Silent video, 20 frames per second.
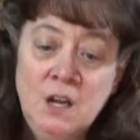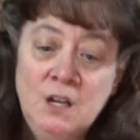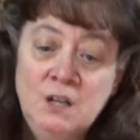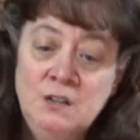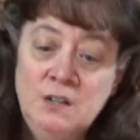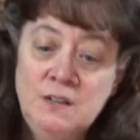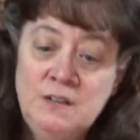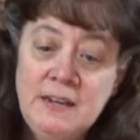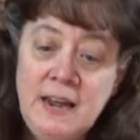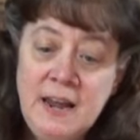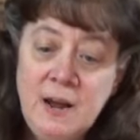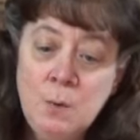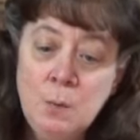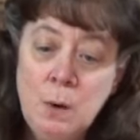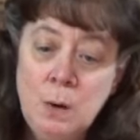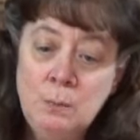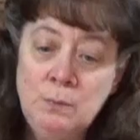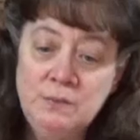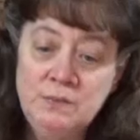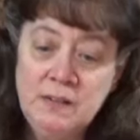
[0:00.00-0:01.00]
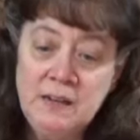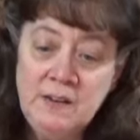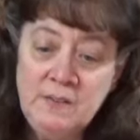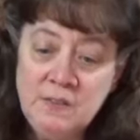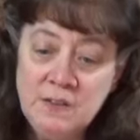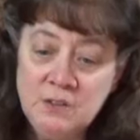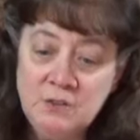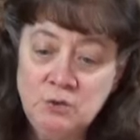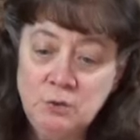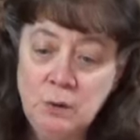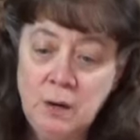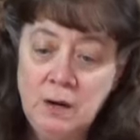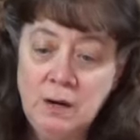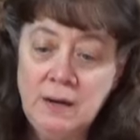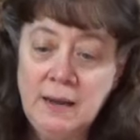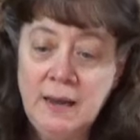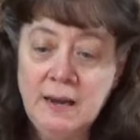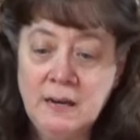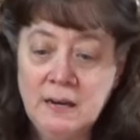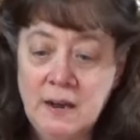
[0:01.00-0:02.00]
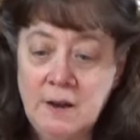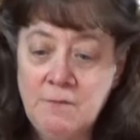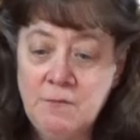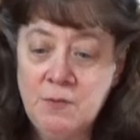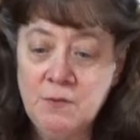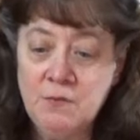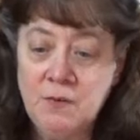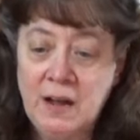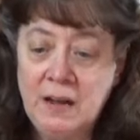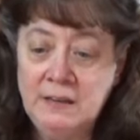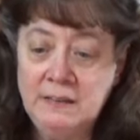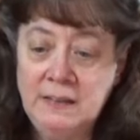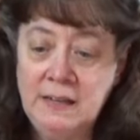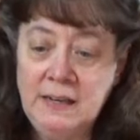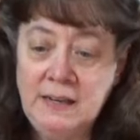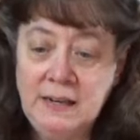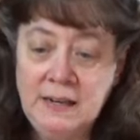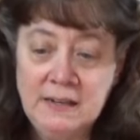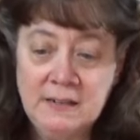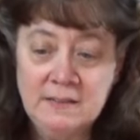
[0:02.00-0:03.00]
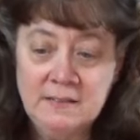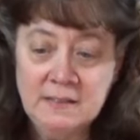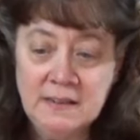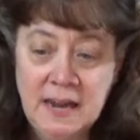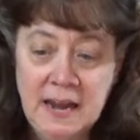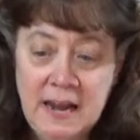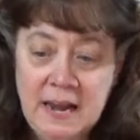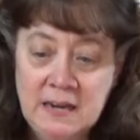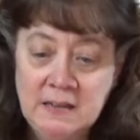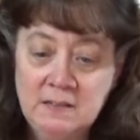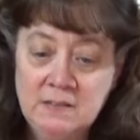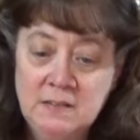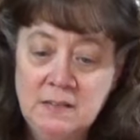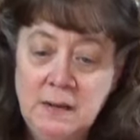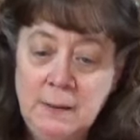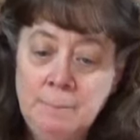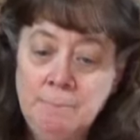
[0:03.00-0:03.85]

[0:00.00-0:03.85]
to take what was in the trunk and left the violin in its case.